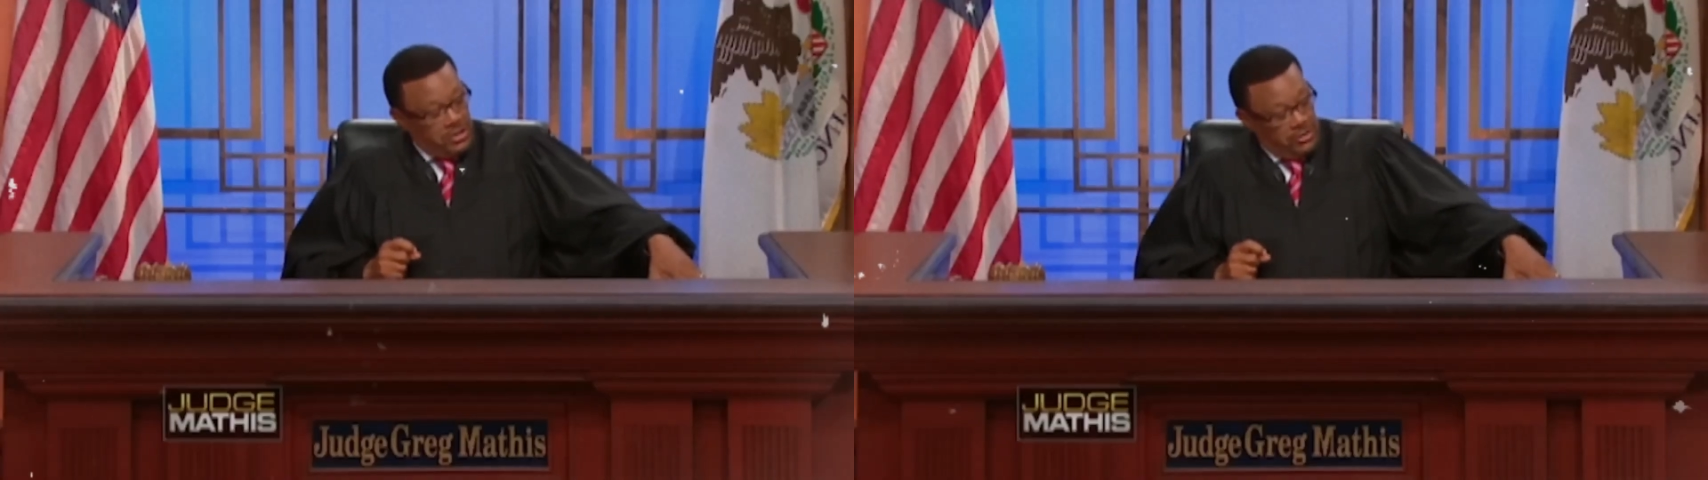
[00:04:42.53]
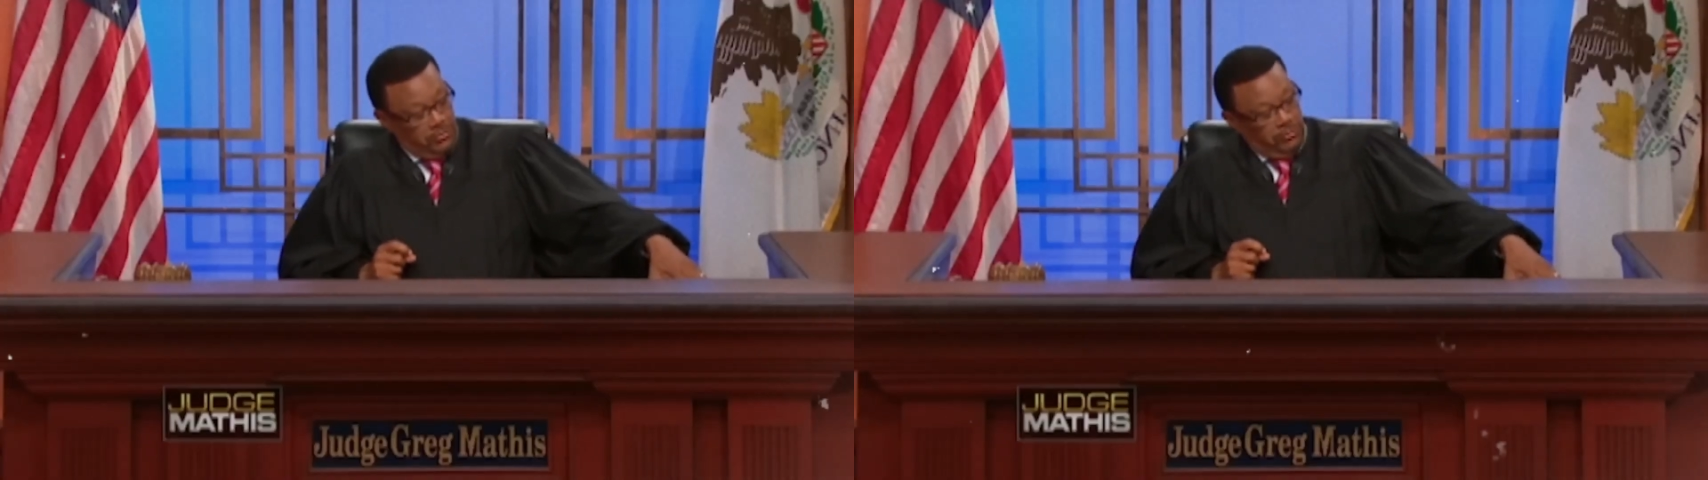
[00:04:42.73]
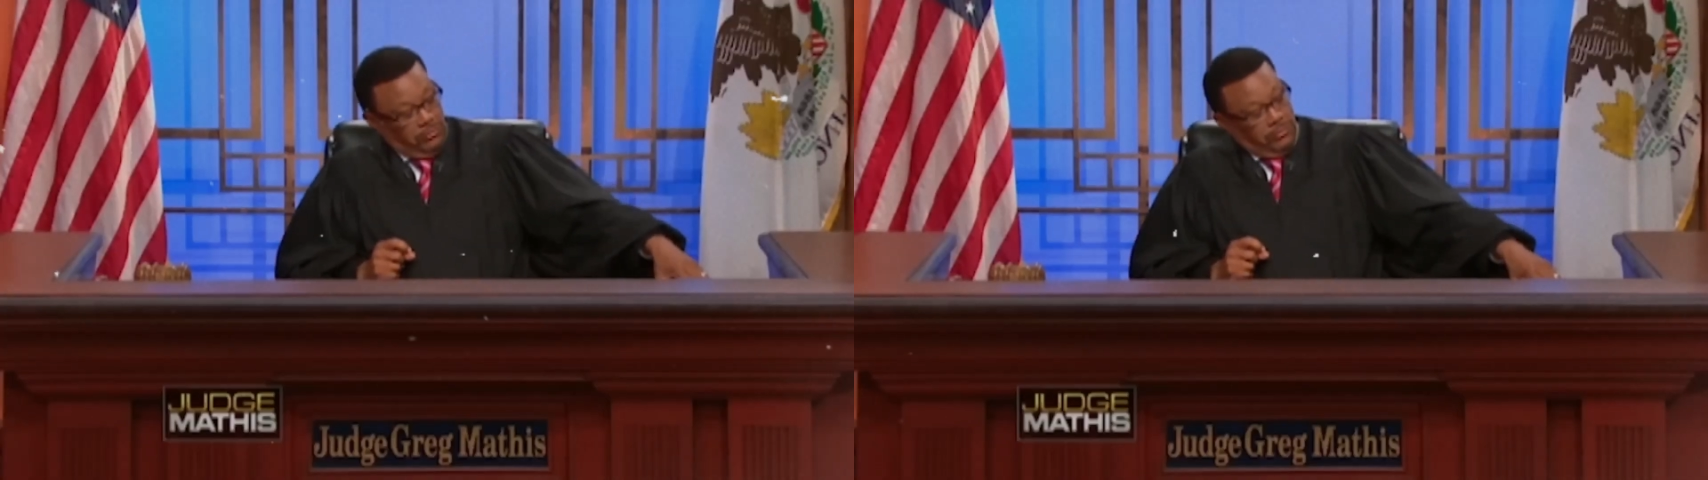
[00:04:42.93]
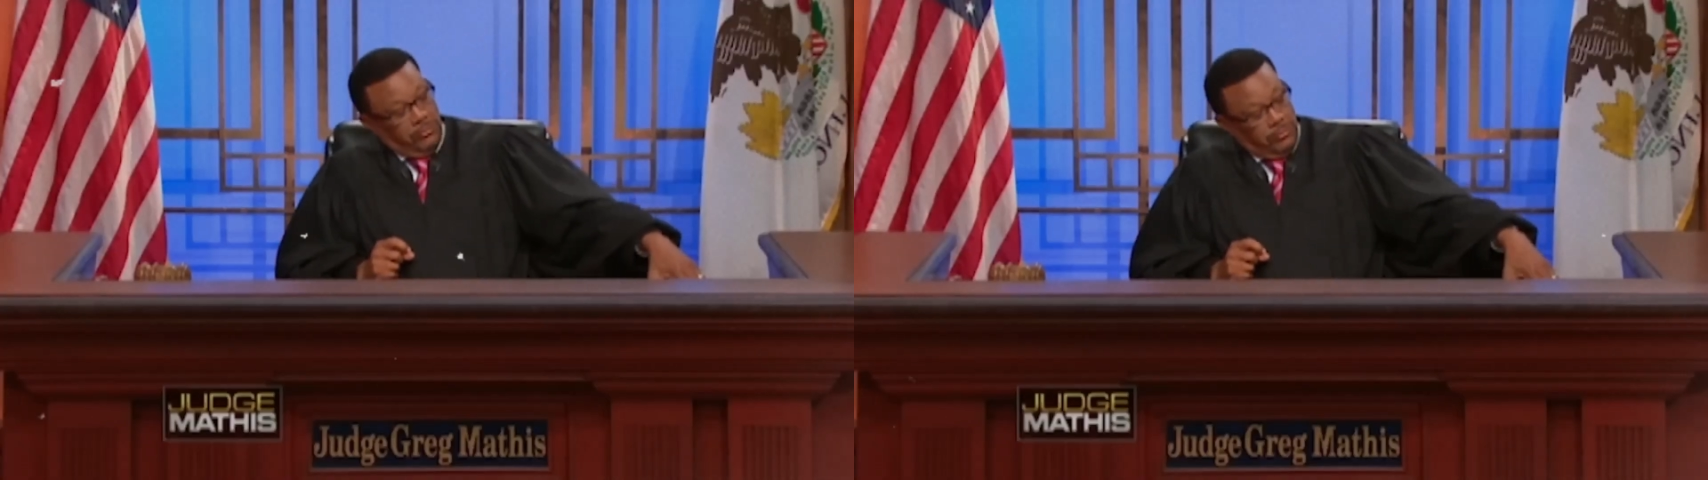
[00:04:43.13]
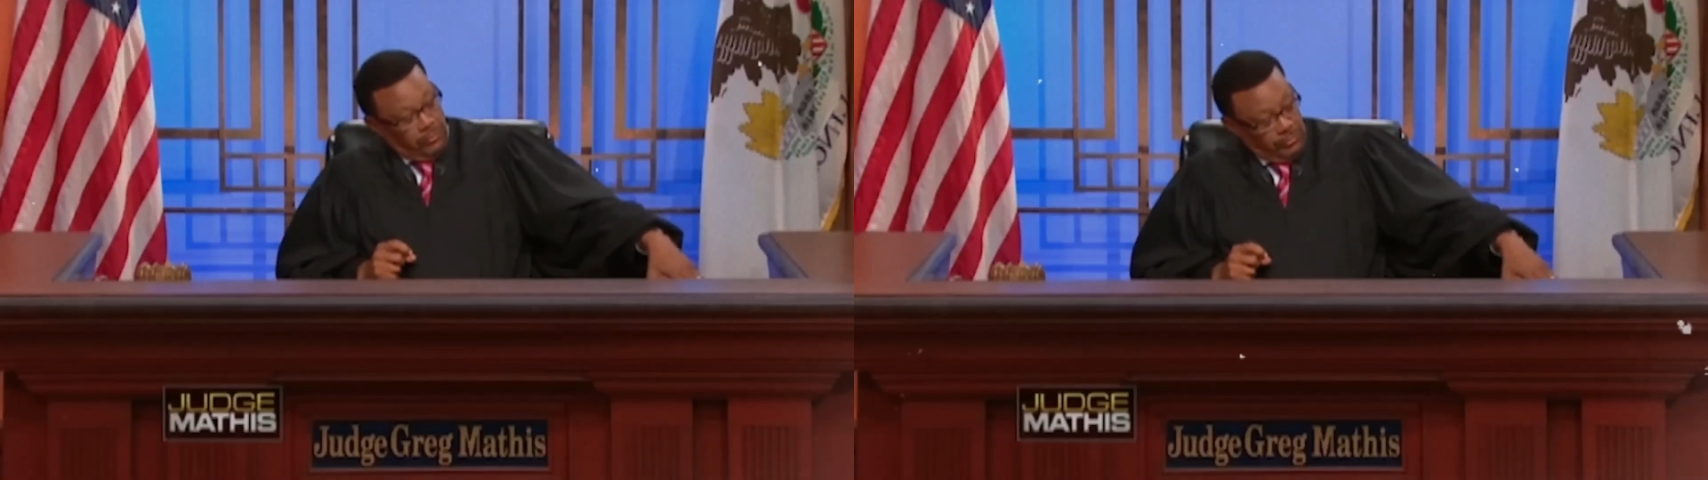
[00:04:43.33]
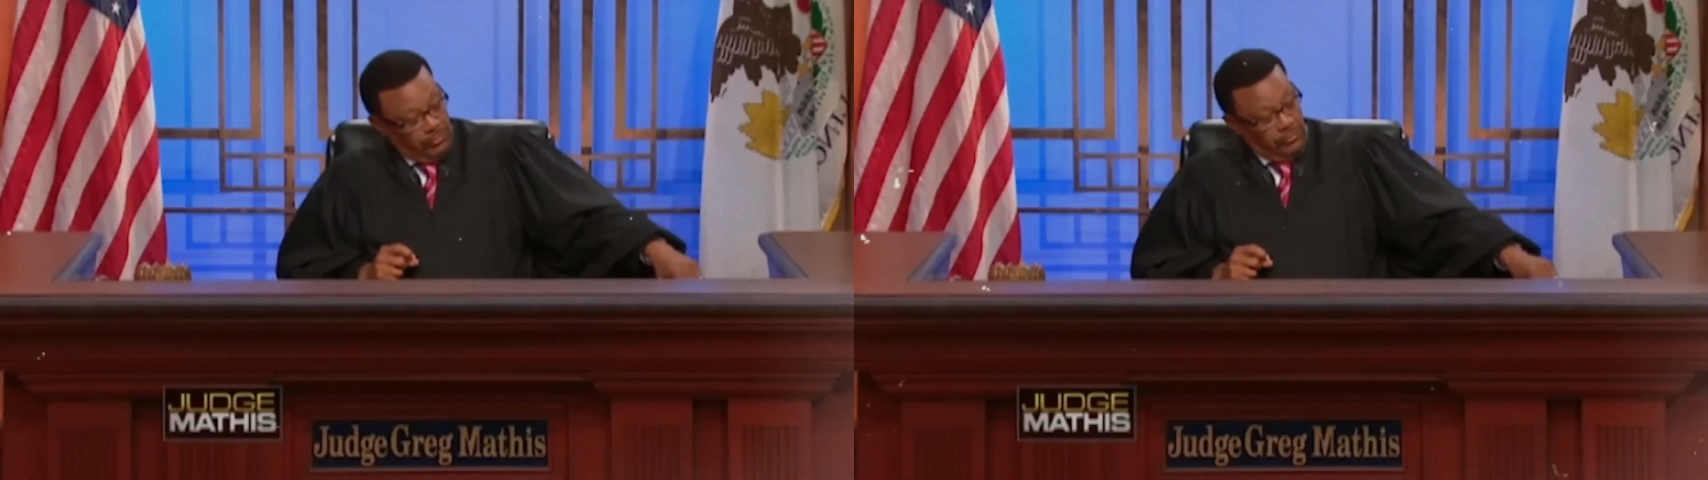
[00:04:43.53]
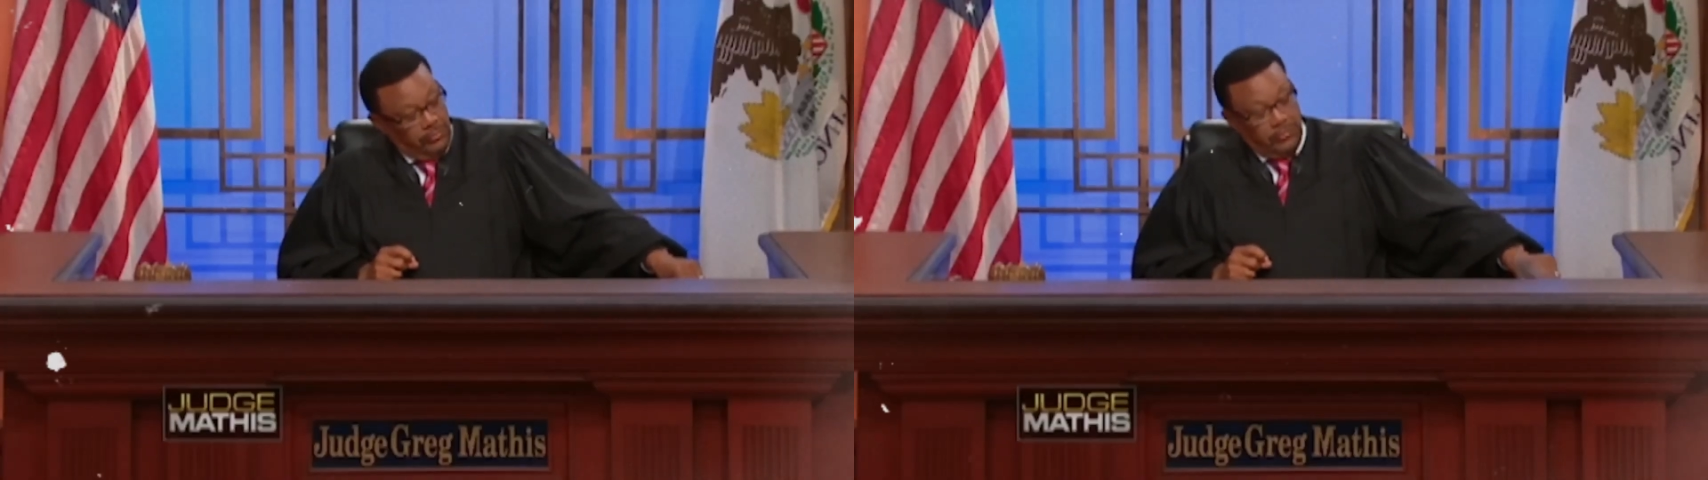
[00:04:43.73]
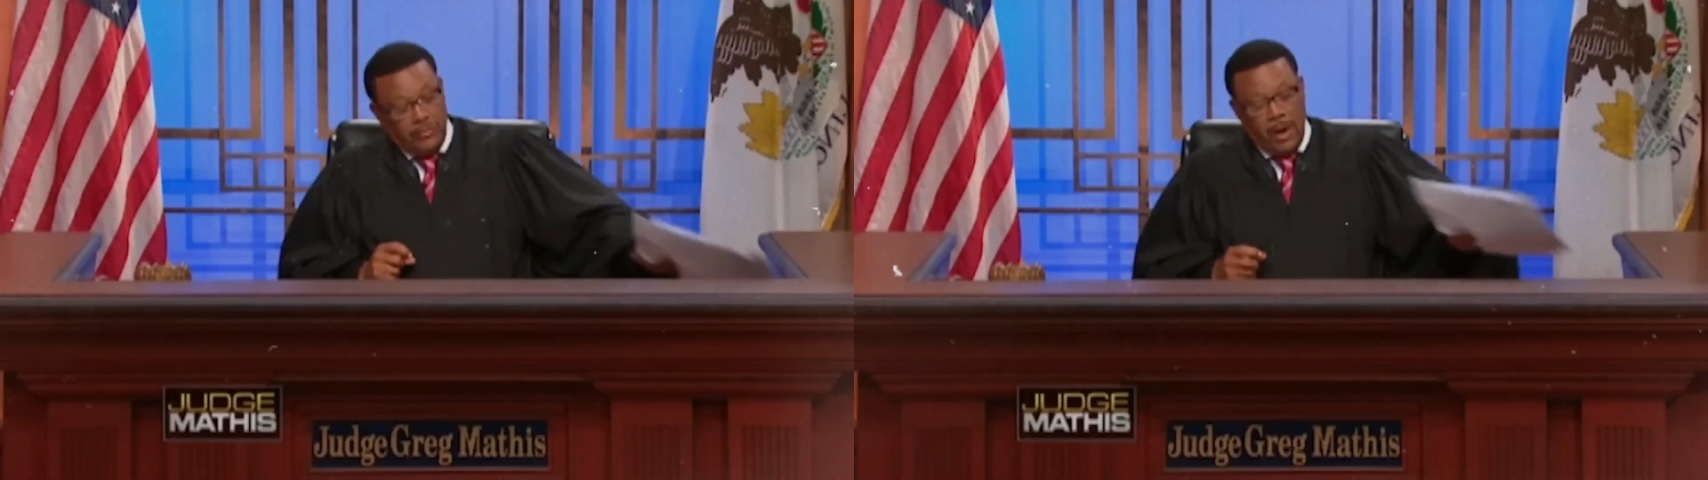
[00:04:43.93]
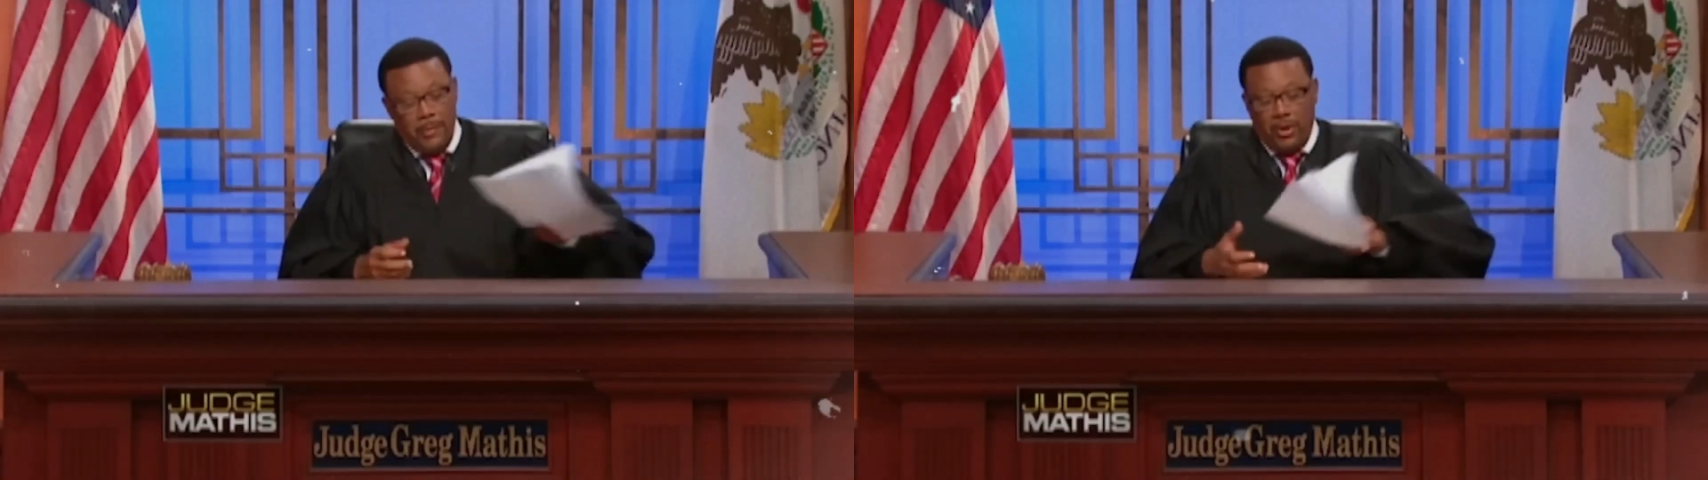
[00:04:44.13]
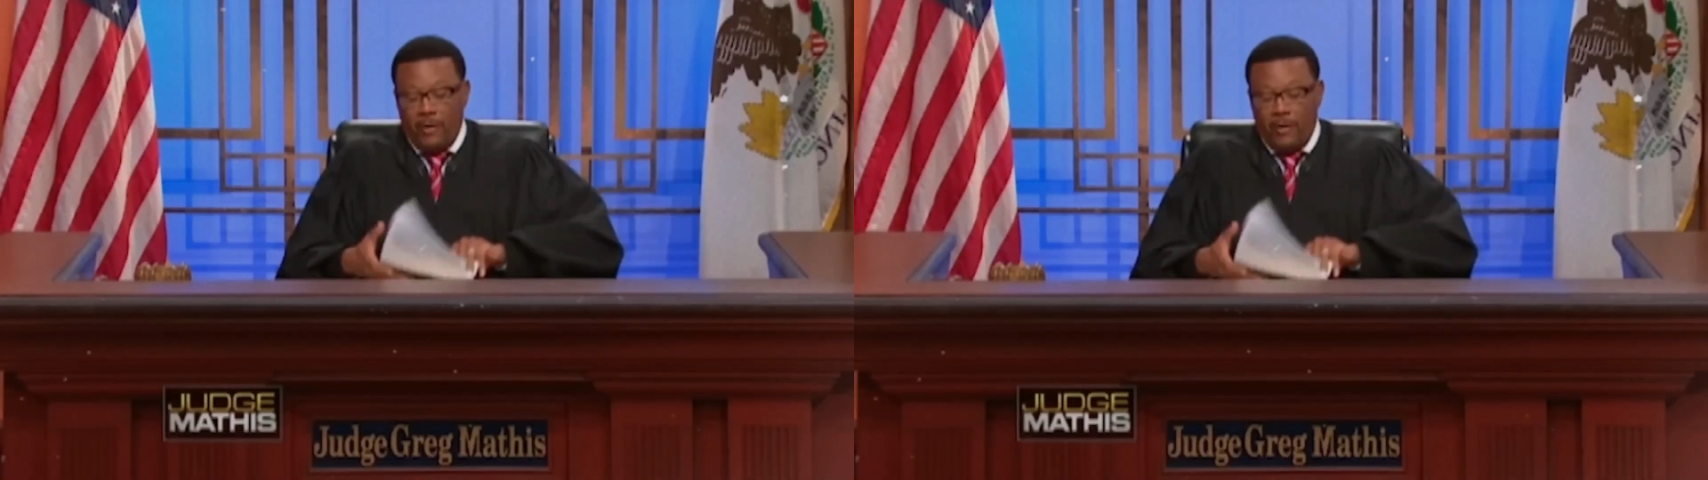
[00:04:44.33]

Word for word: personal lives. Linda